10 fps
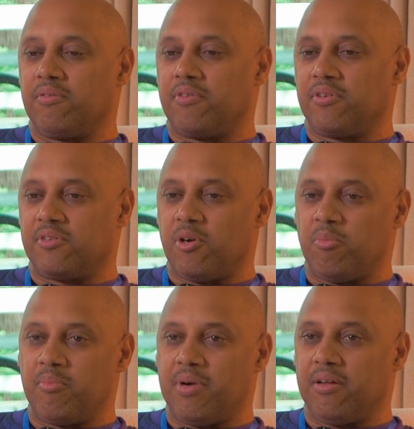first told
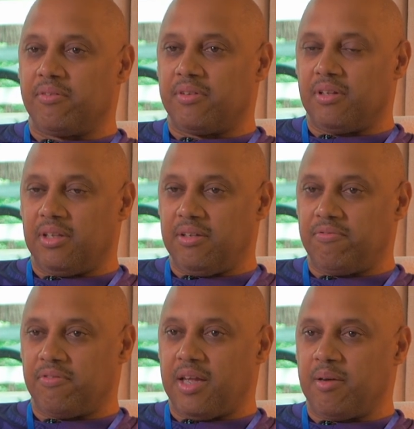me about the Lee
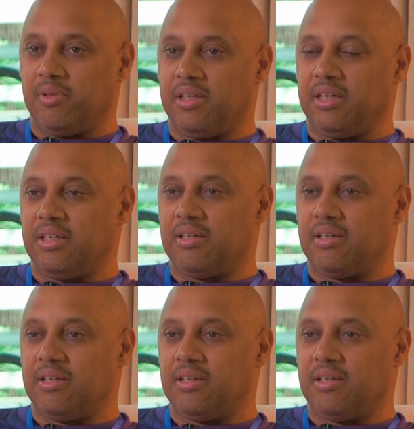family